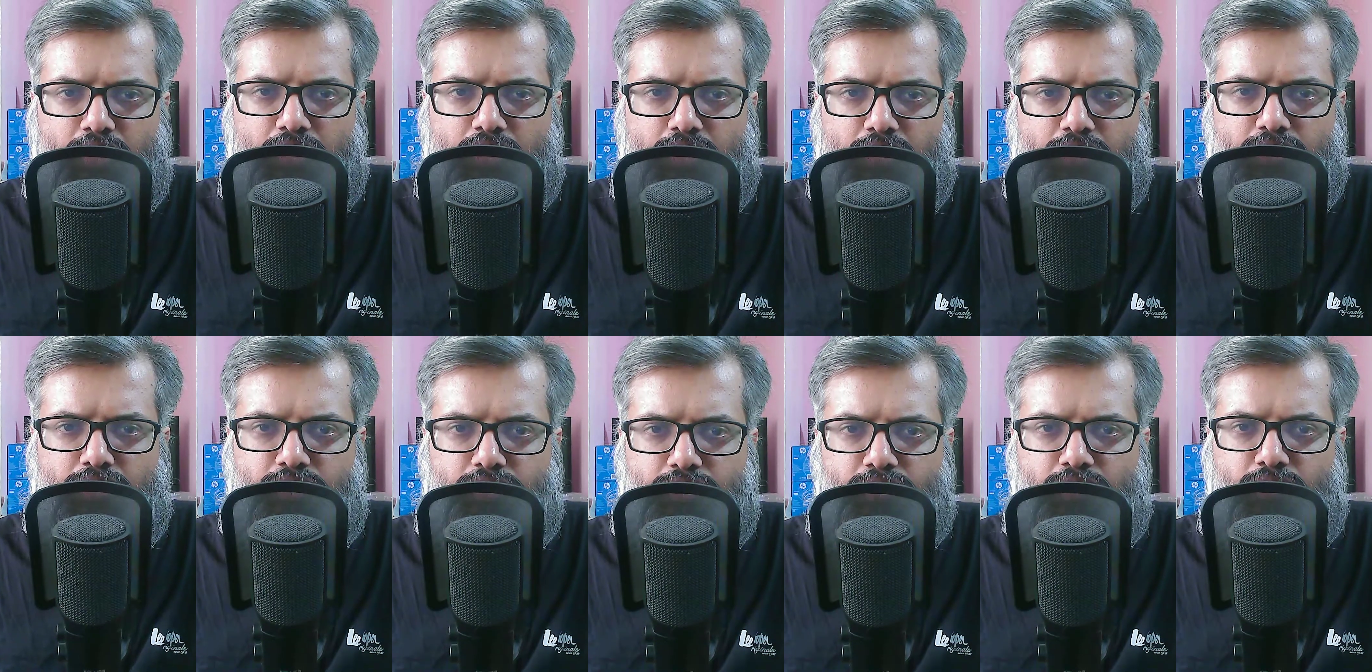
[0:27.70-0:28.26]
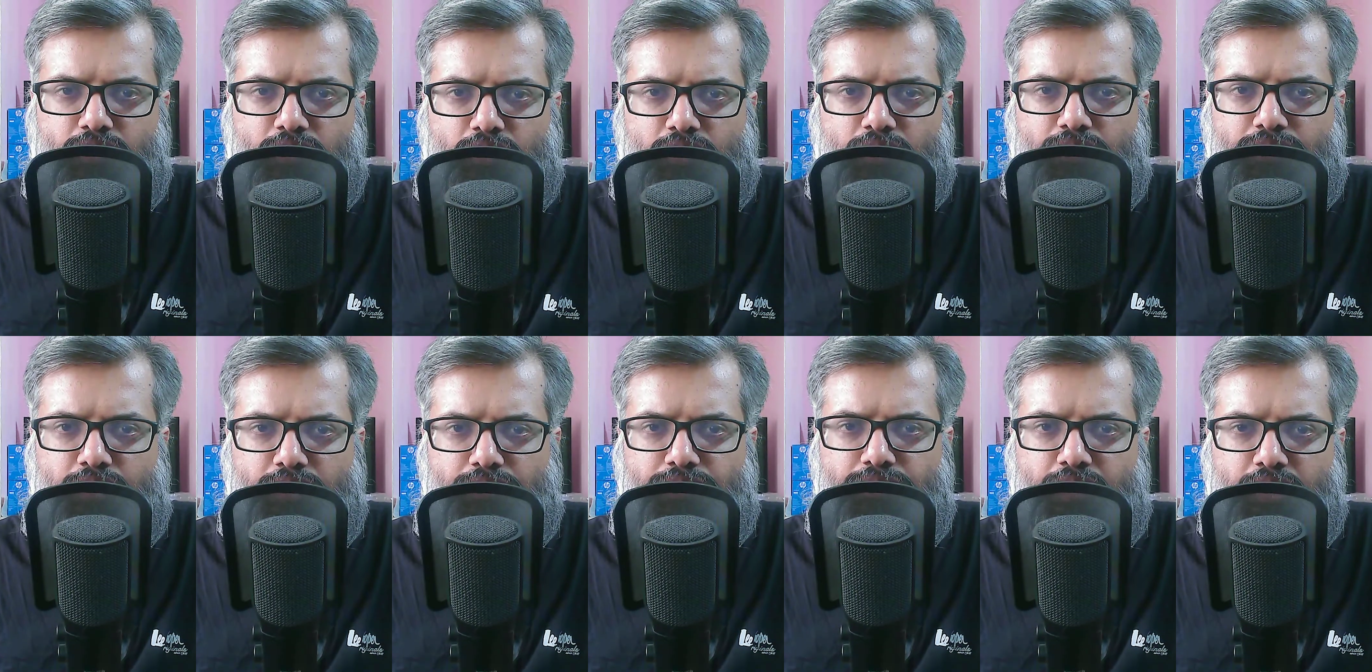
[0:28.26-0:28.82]
So,
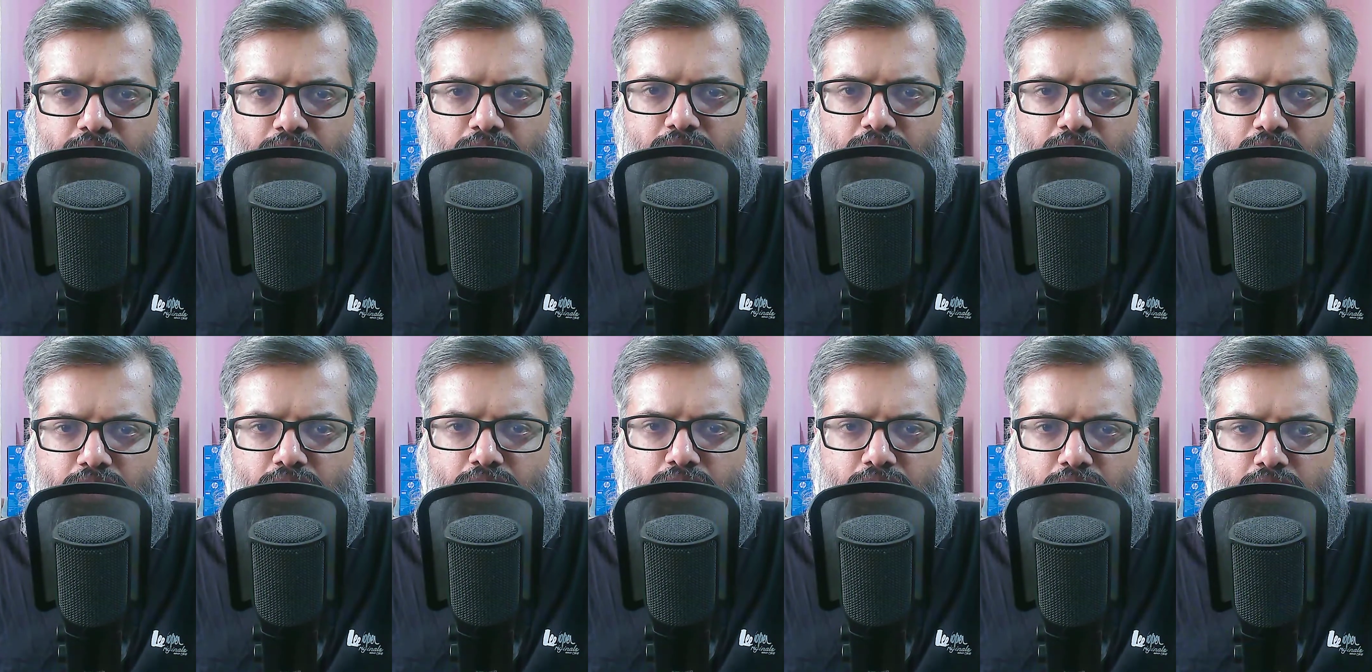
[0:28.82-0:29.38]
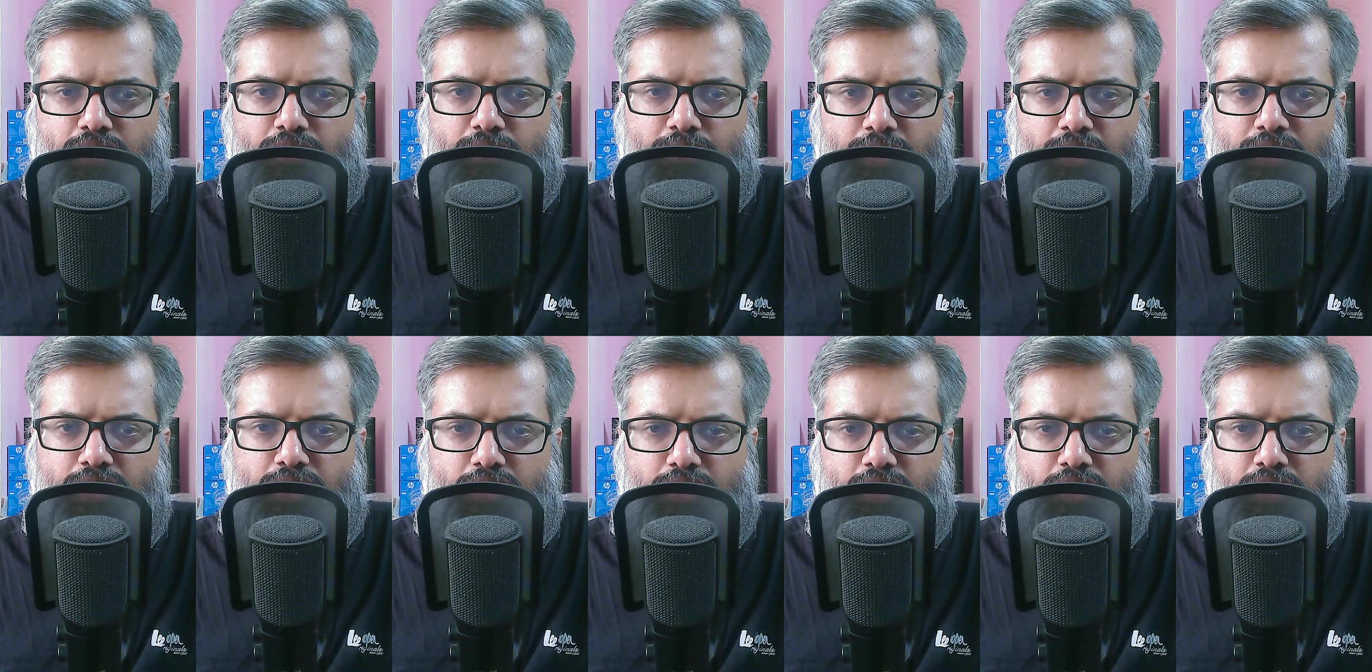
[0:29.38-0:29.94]
overfitting in
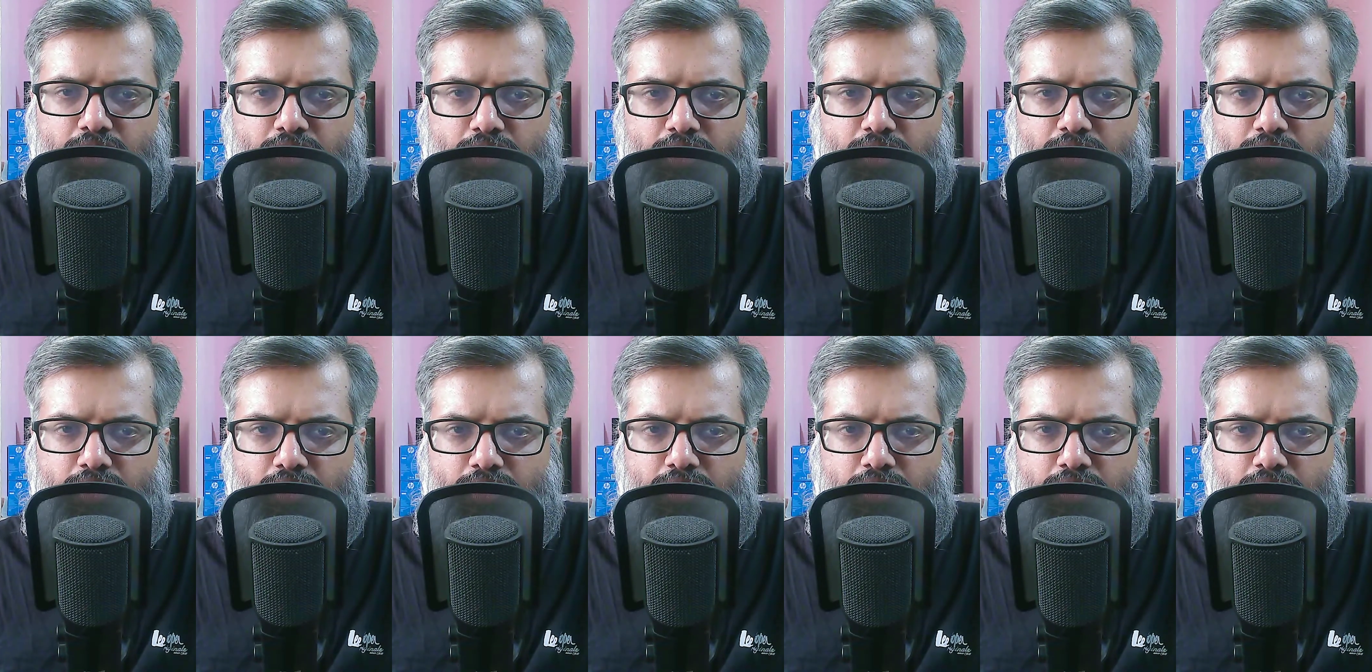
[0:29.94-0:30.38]
machine learning.